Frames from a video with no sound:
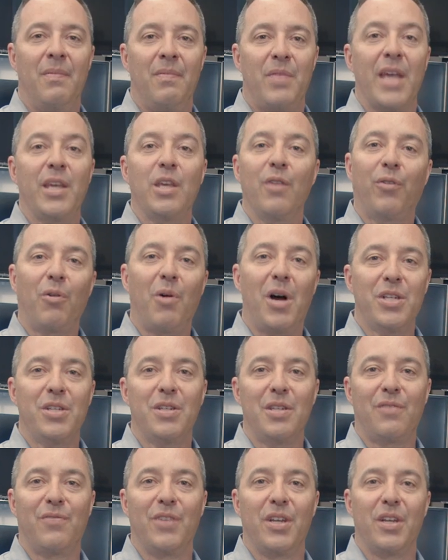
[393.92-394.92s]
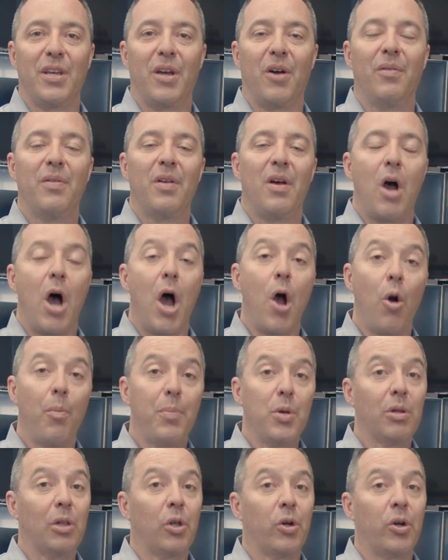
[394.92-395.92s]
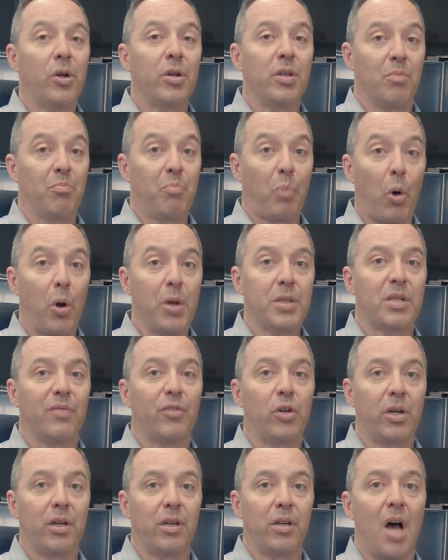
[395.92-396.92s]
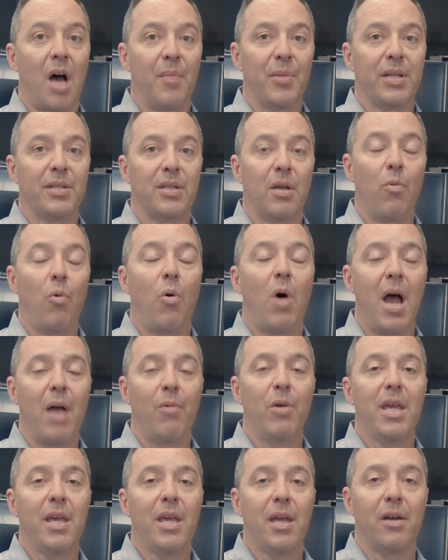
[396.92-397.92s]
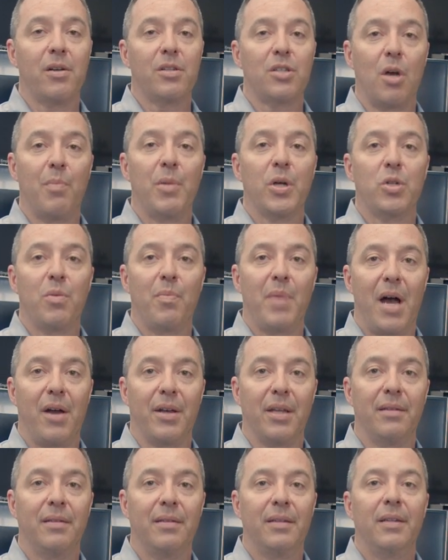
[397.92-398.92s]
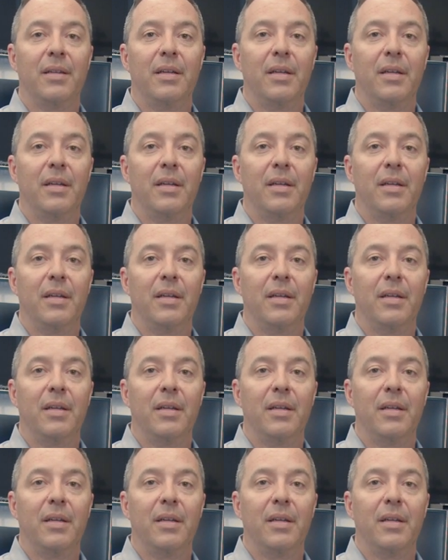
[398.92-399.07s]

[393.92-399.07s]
Thank you for watching this video. I hope you learned the importance of ergonomics and why we care so much about it.